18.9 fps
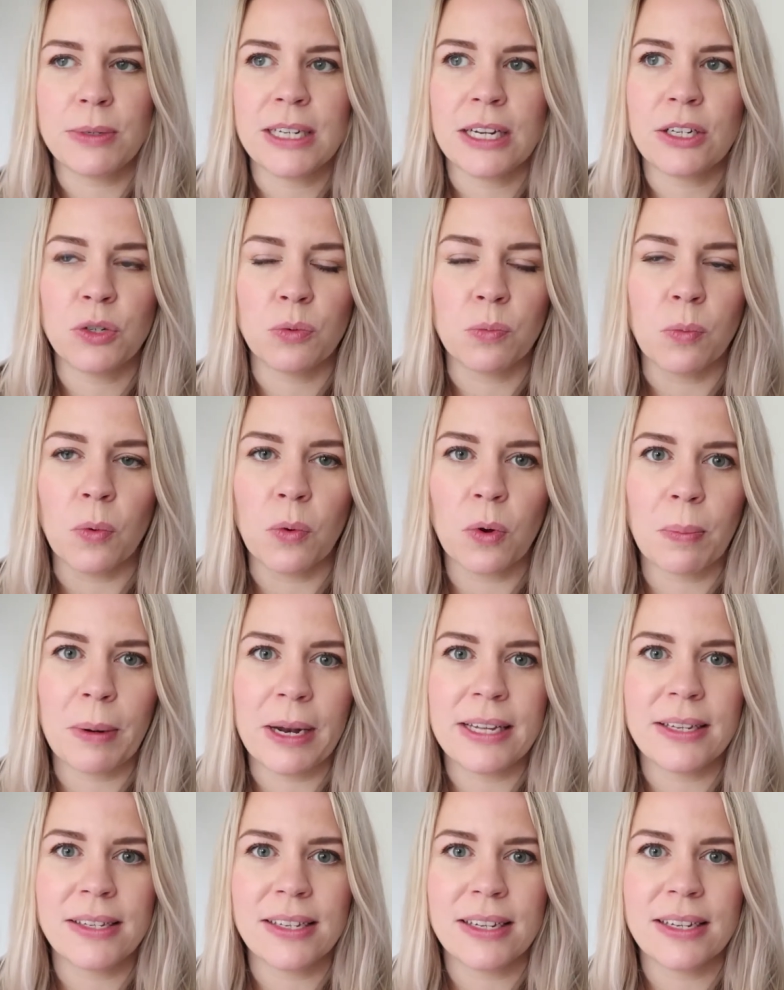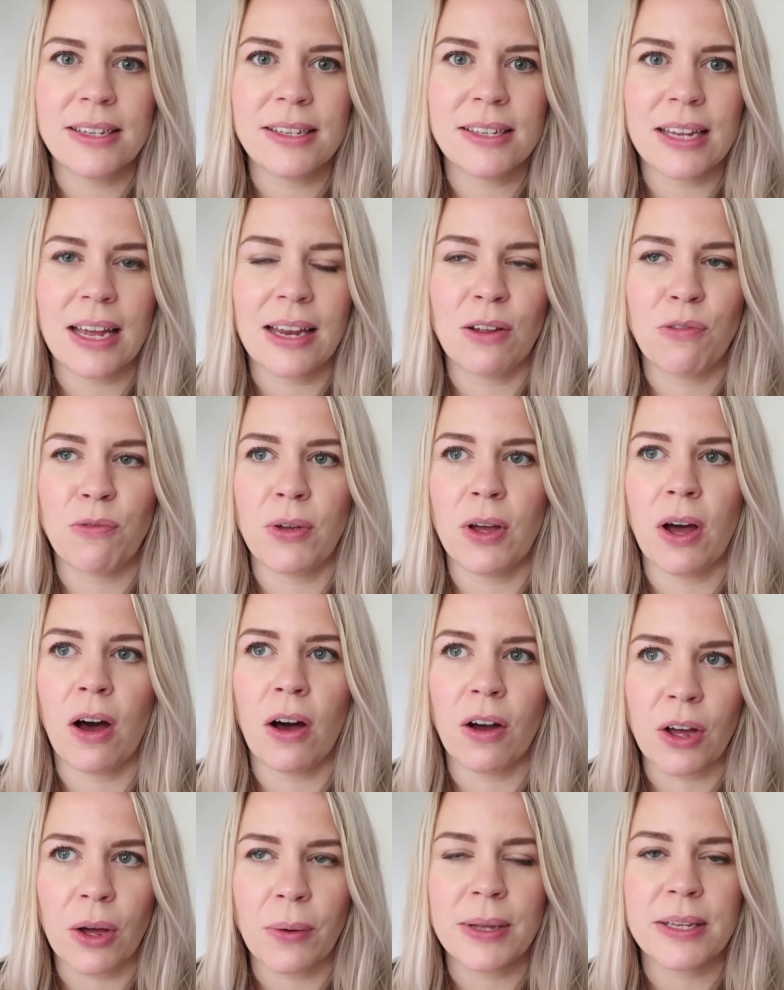We tend to walk places, and if we
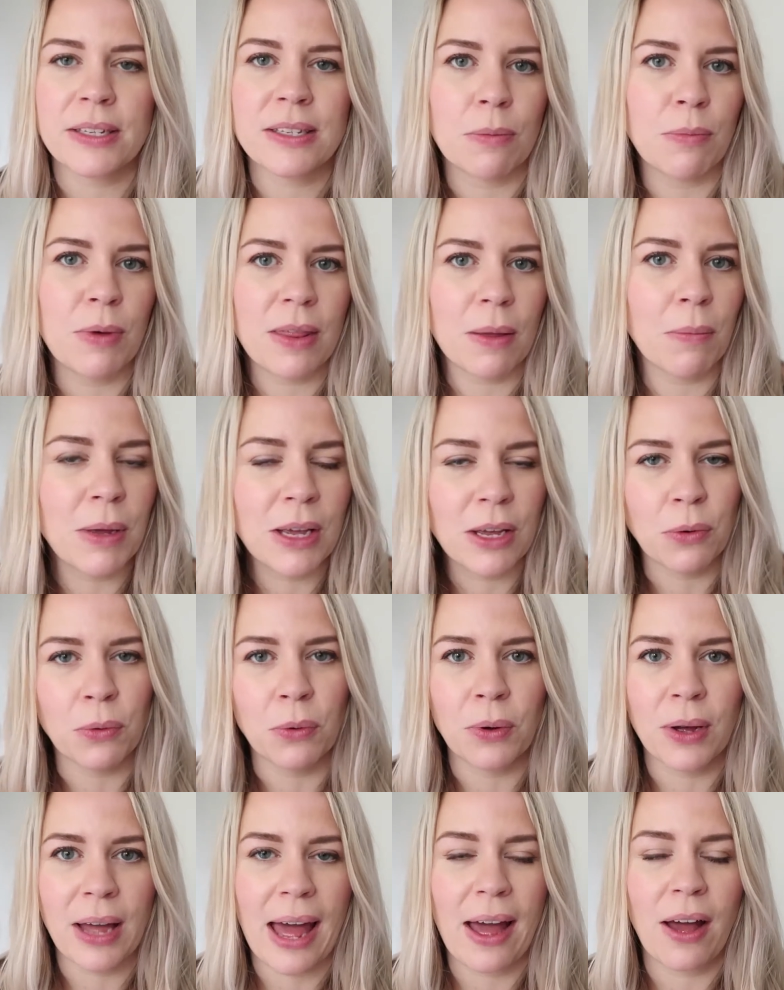are going somewhere then we can all